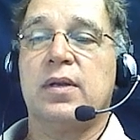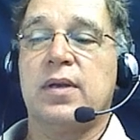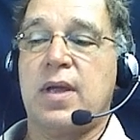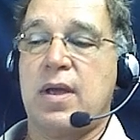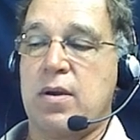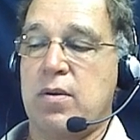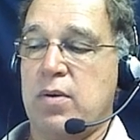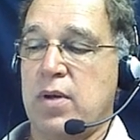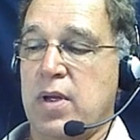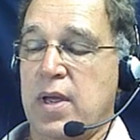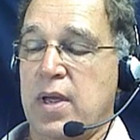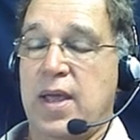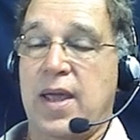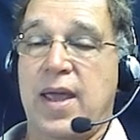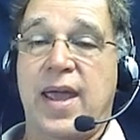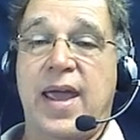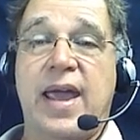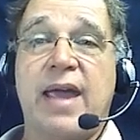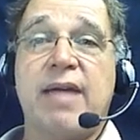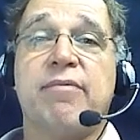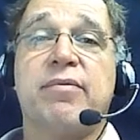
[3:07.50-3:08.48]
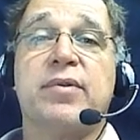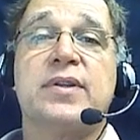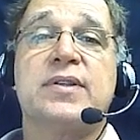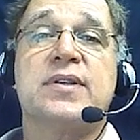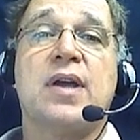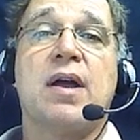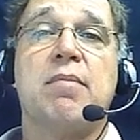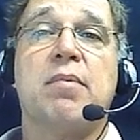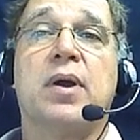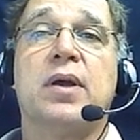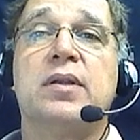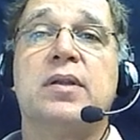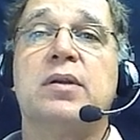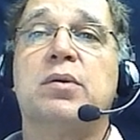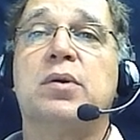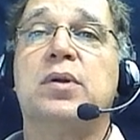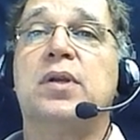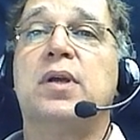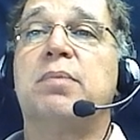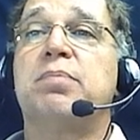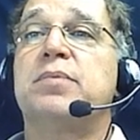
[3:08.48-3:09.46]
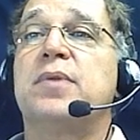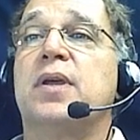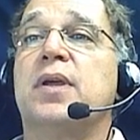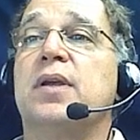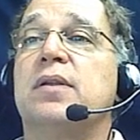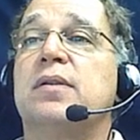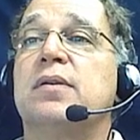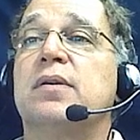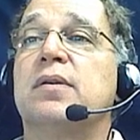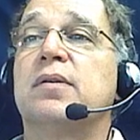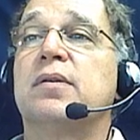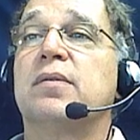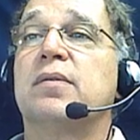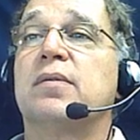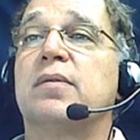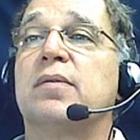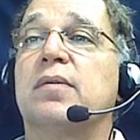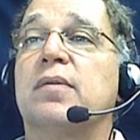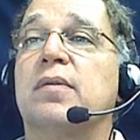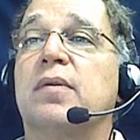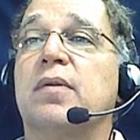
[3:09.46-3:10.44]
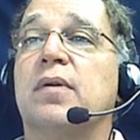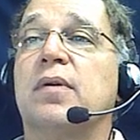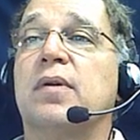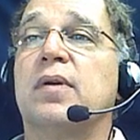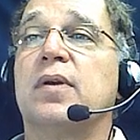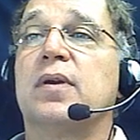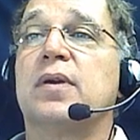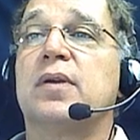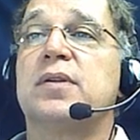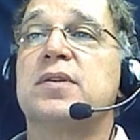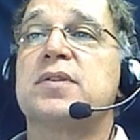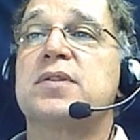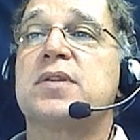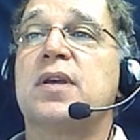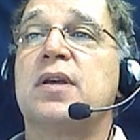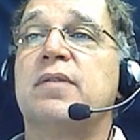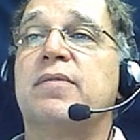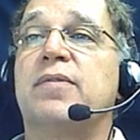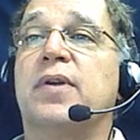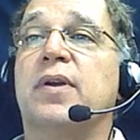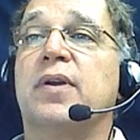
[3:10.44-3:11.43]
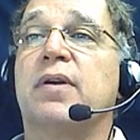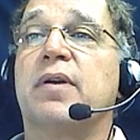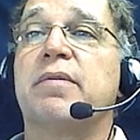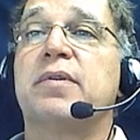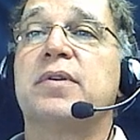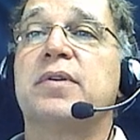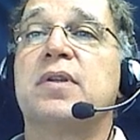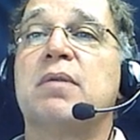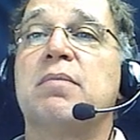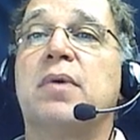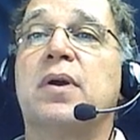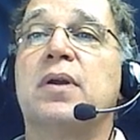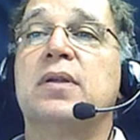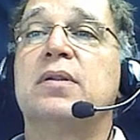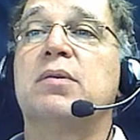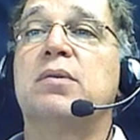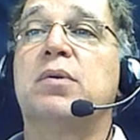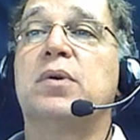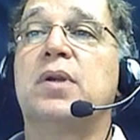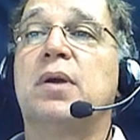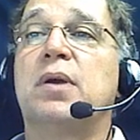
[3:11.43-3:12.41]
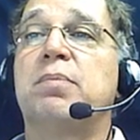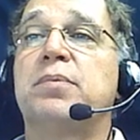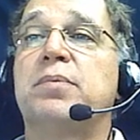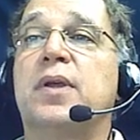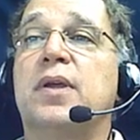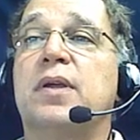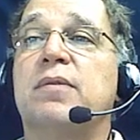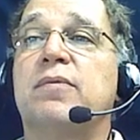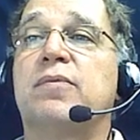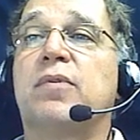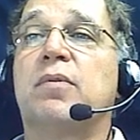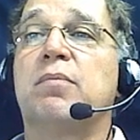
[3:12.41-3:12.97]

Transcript: Now every time I do an update, I'm going to save here, every time I do an update